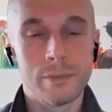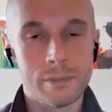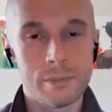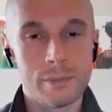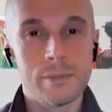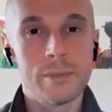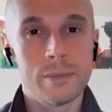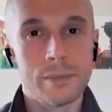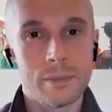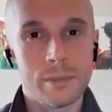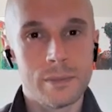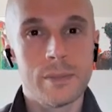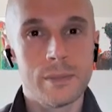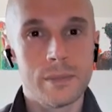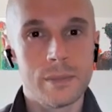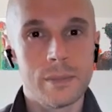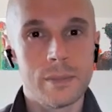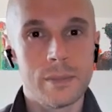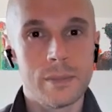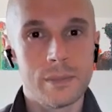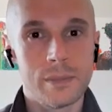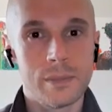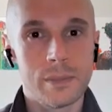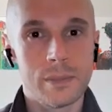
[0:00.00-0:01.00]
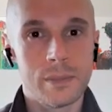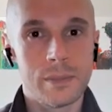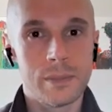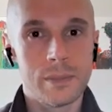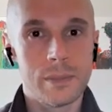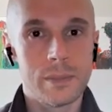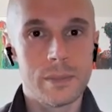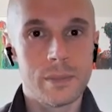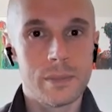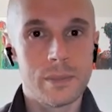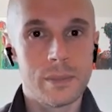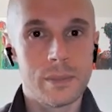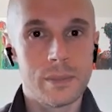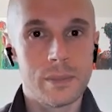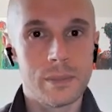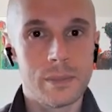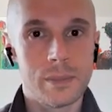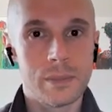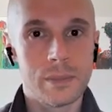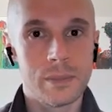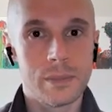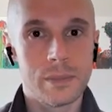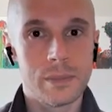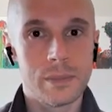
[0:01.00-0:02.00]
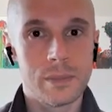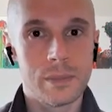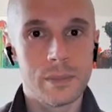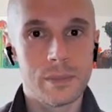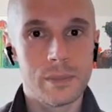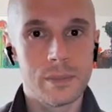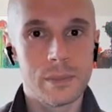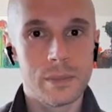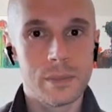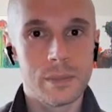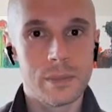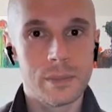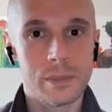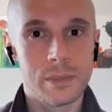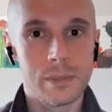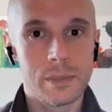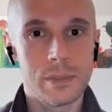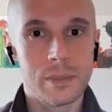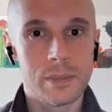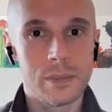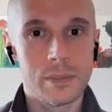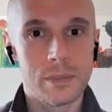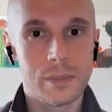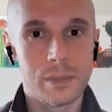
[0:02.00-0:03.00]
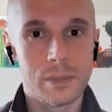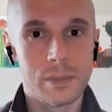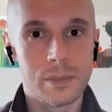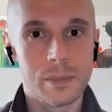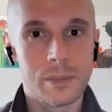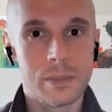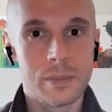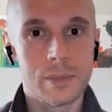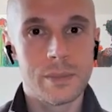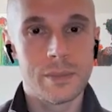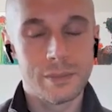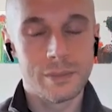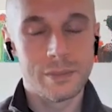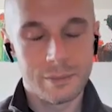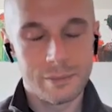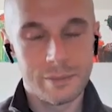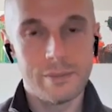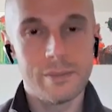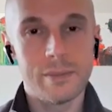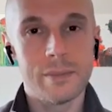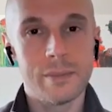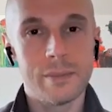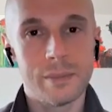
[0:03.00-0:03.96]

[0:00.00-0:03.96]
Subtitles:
No words are spoken by the person on screen.